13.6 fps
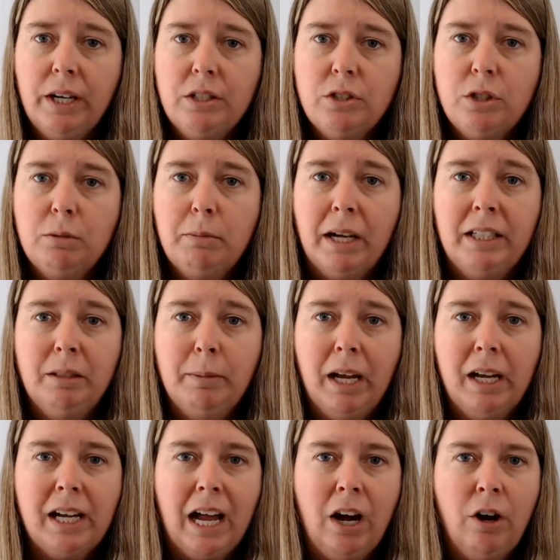go into my
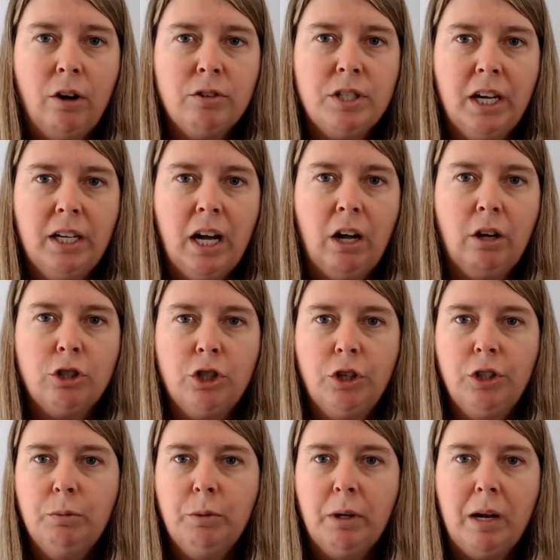eBay account and I'll
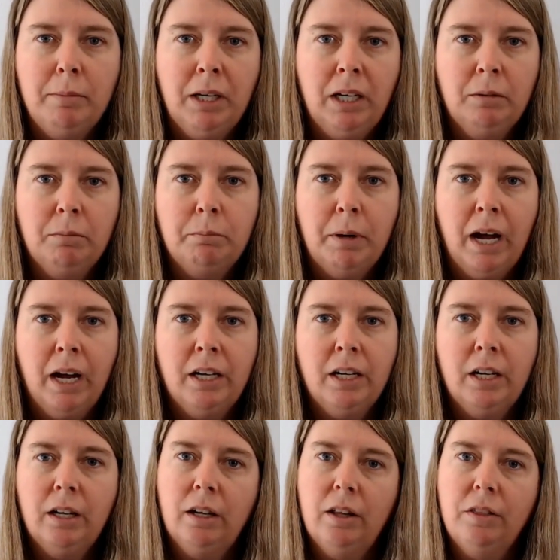show you what I mean
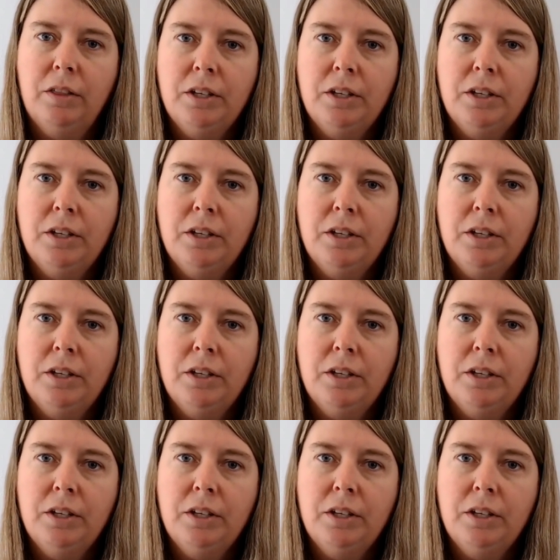by